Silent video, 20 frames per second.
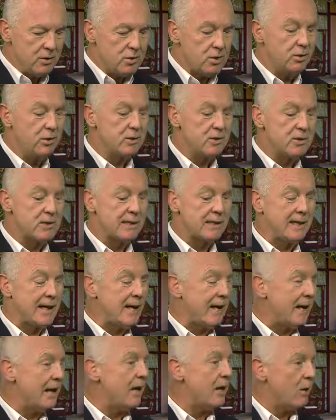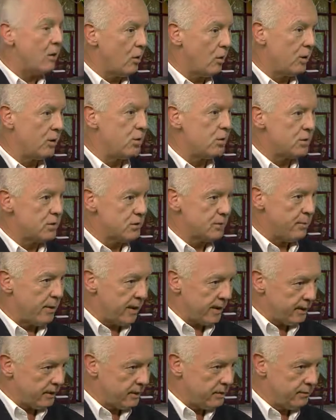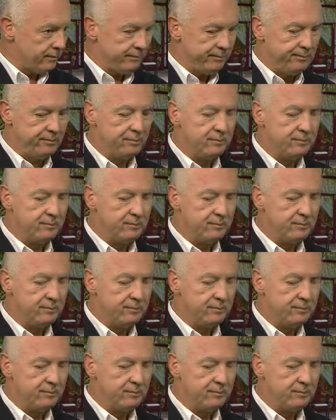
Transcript: So there's thinking conscious mind,